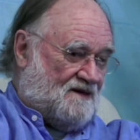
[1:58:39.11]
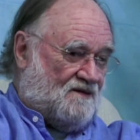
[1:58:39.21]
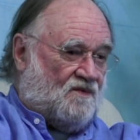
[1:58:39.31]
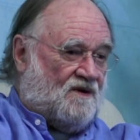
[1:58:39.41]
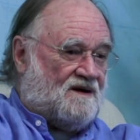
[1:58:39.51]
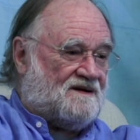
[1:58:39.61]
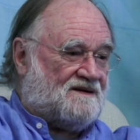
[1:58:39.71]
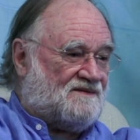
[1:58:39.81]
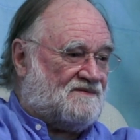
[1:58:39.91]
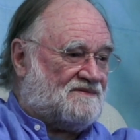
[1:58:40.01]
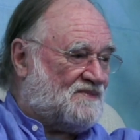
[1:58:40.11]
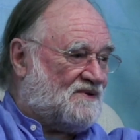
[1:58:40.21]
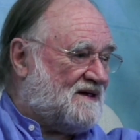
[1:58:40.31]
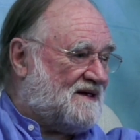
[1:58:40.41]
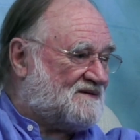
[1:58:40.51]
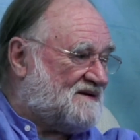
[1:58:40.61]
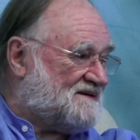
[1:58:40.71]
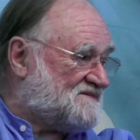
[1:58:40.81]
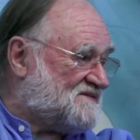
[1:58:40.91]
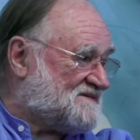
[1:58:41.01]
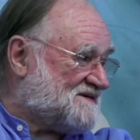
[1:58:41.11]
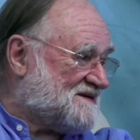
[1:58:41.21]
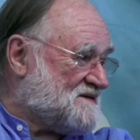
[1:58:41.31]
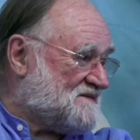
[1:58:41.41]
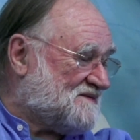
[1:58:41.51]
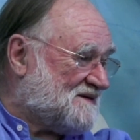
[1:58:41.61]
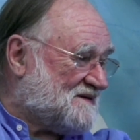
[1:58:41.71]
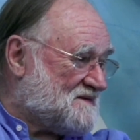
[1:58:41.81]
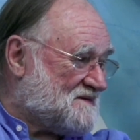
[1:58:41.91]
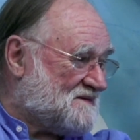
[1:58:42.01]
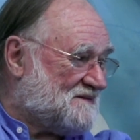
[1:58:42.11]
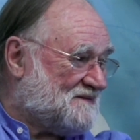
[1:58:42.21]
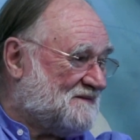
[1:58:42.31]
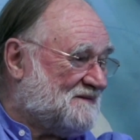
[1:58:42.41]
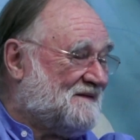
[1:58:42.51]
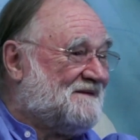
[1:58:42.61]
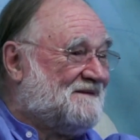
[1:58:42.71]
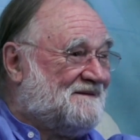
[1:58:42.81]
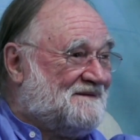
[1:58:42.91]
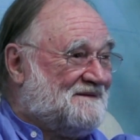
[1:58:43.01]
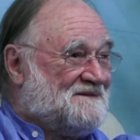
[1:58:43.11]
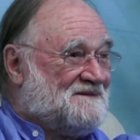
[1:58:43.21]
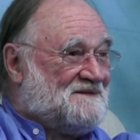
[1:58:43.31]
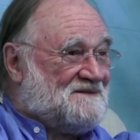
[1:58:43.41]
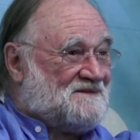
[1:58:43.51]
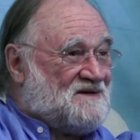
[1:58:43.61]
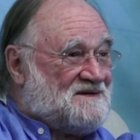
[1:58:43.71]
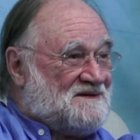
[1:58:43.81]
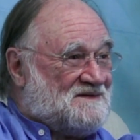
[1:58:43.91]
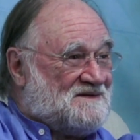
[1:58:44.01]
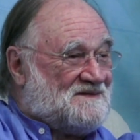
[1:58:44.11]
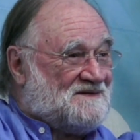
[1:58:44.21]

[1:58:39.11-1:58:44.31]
Wow. Well, we had quite an interesting evening, yeah? Wow.